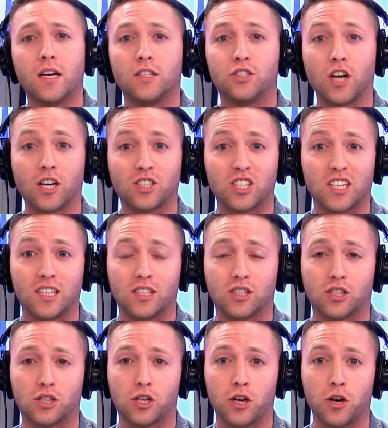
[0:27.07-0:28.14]
Justin and
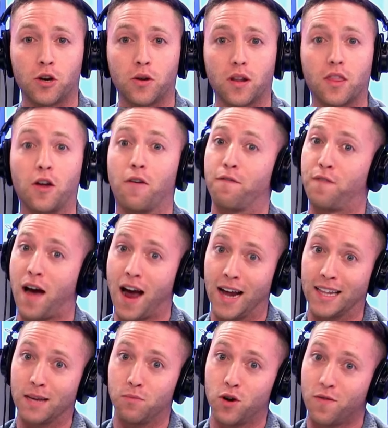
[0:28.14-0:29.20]
Scoot, they're
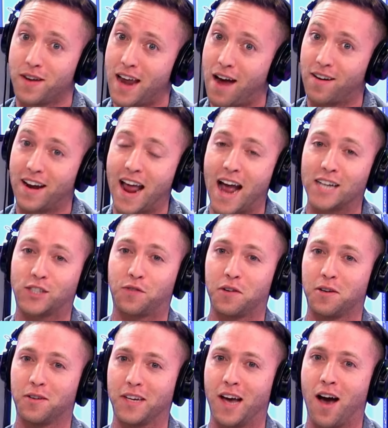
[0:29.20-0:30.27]
finally moving down to
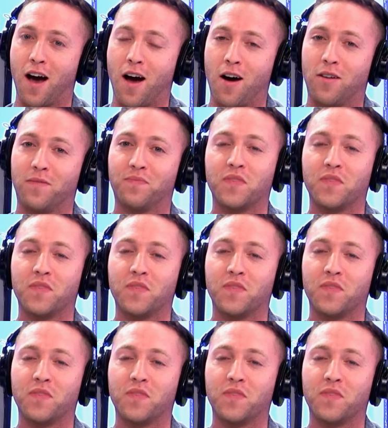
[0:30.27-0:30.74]
Nashville, y'all.